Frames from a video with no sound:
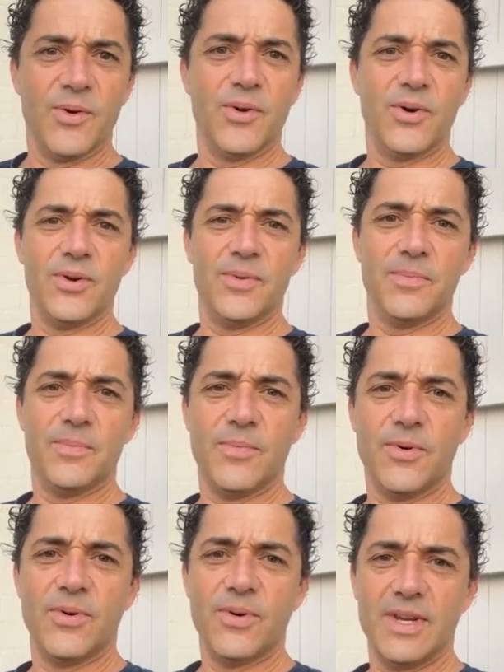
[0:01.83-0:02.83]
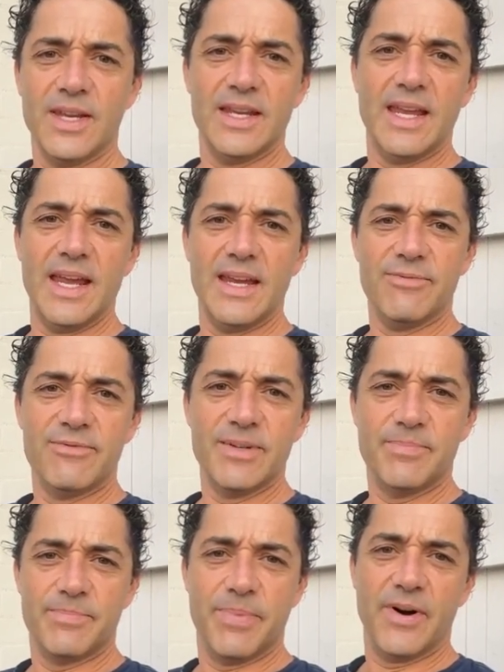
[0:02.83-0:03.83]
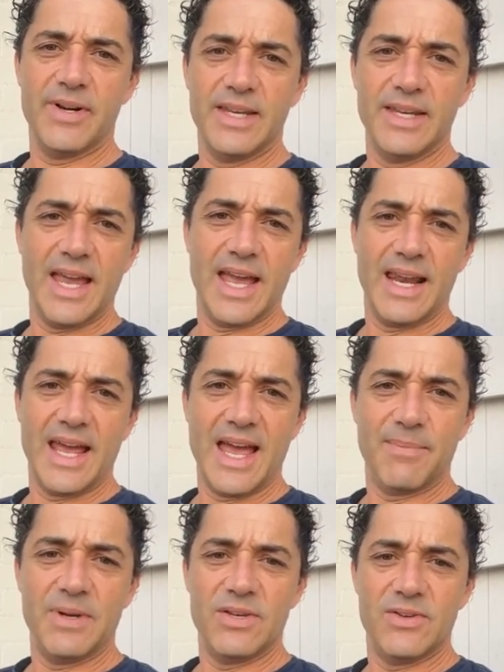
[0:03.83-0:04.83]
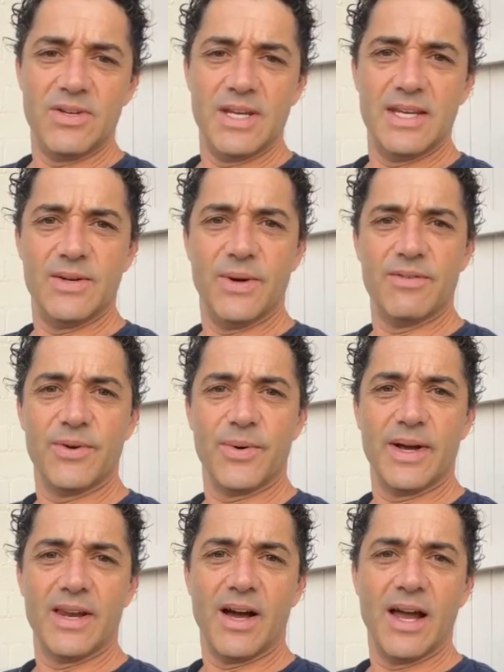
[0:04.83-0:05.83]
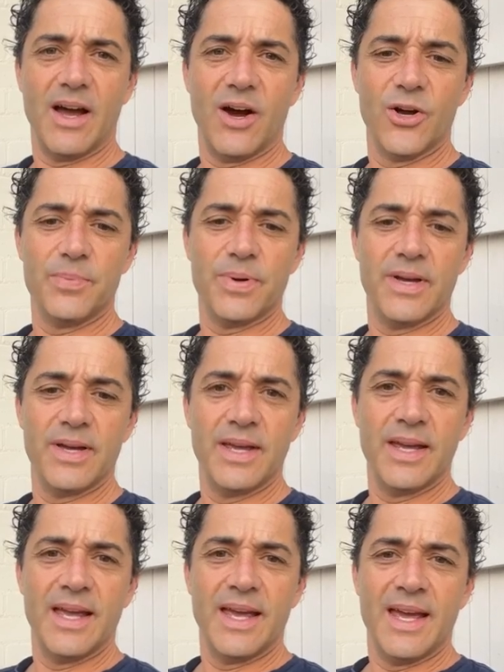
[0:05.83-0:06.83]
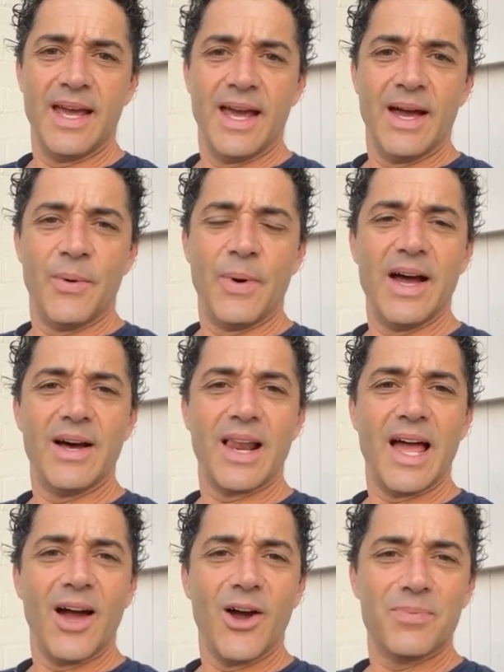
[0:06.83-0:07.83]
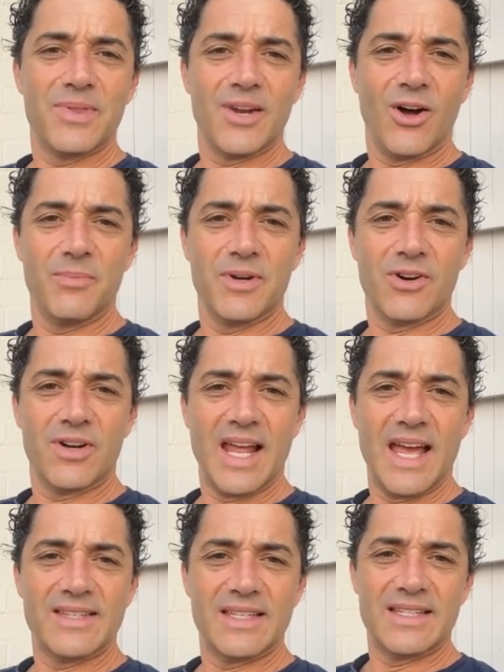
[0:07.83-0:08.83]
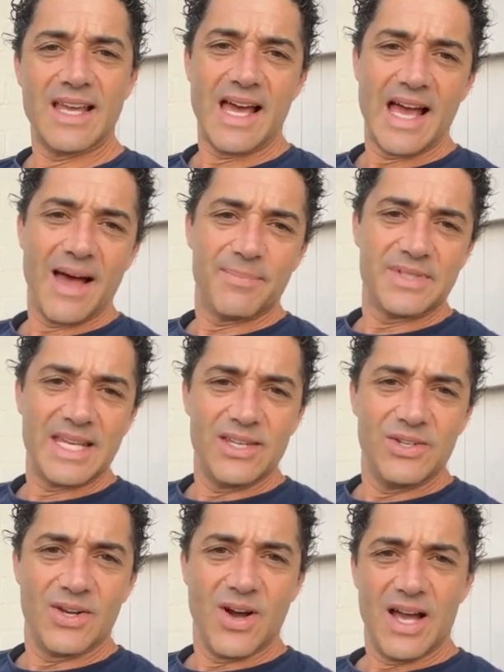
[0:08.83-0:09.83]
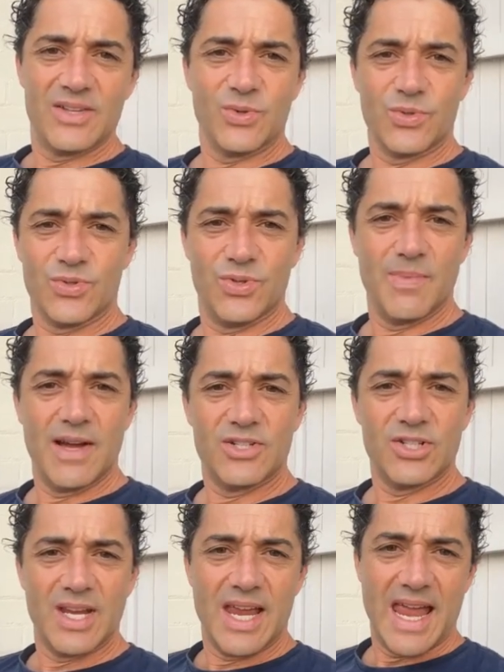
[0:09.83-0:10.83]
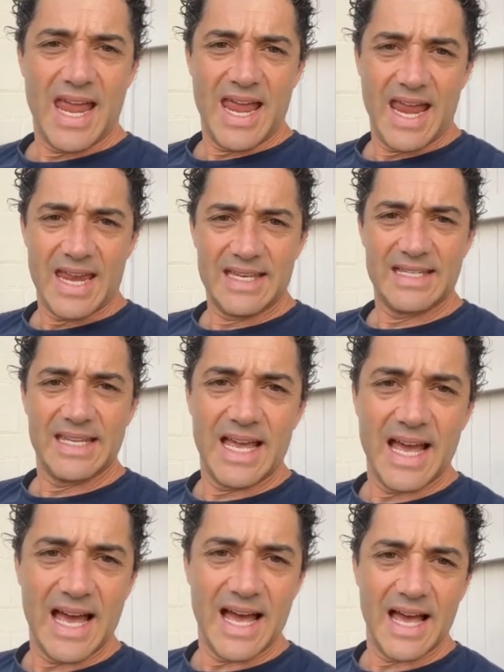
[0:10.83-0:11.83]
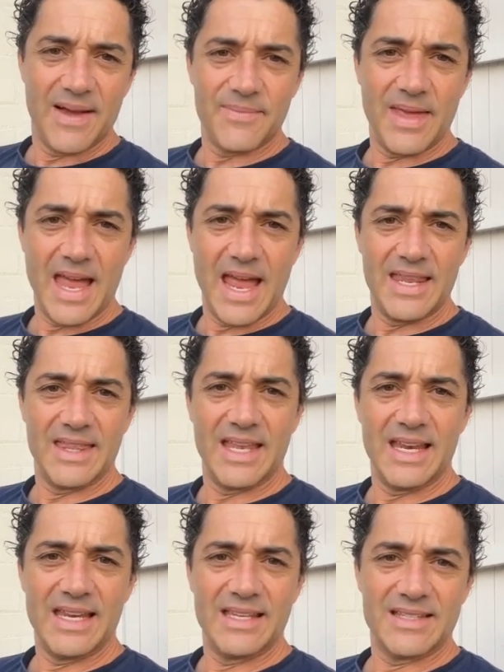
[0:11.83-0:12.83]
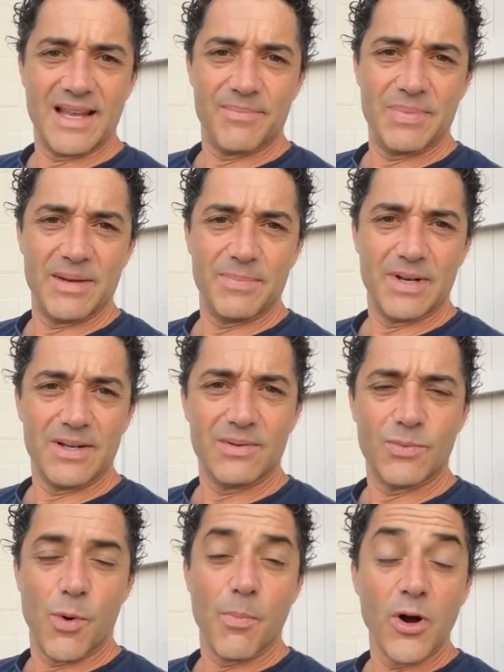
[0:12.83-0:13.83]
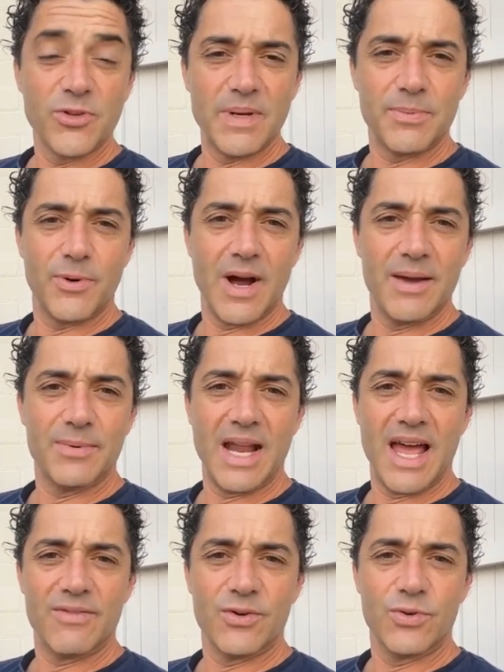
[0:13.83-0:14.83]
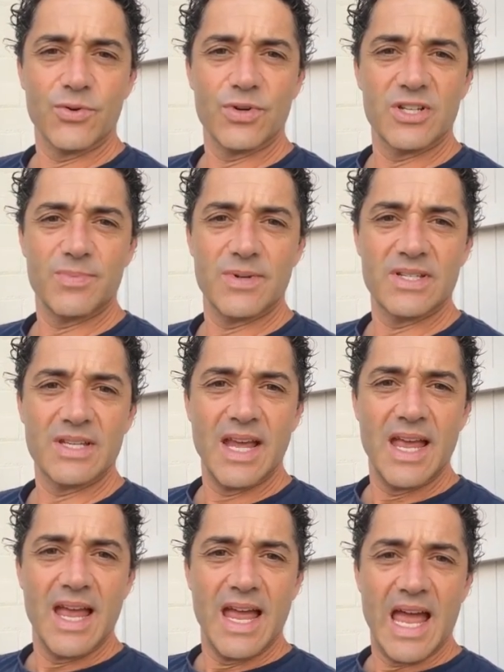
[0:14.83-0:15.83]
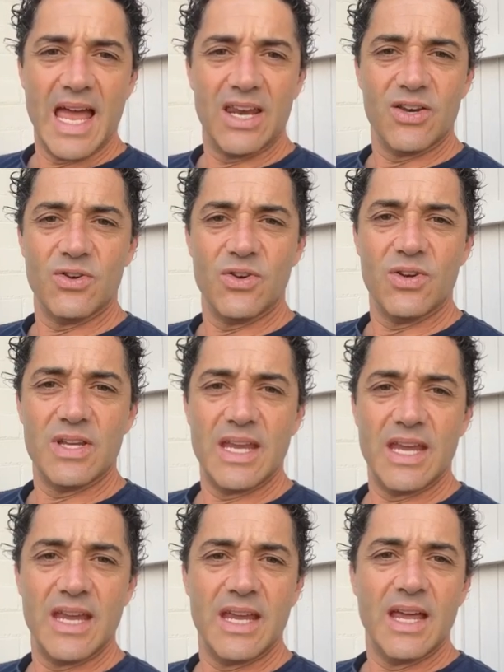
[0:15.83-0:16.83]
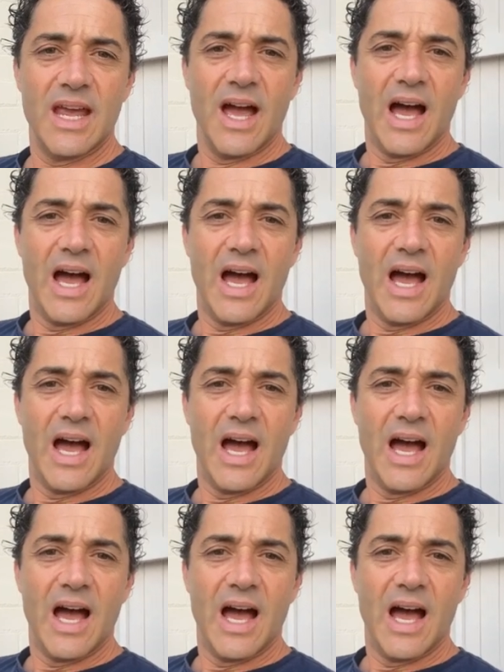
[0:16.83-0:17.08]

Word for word: Good morning, everybody, and a happy new year to everyone, I hope. Well, I hope that Omicron hasn't uh, upset you guys all too much, and um, and that some people, well, most people, were able to have a good Christmas and a New Year.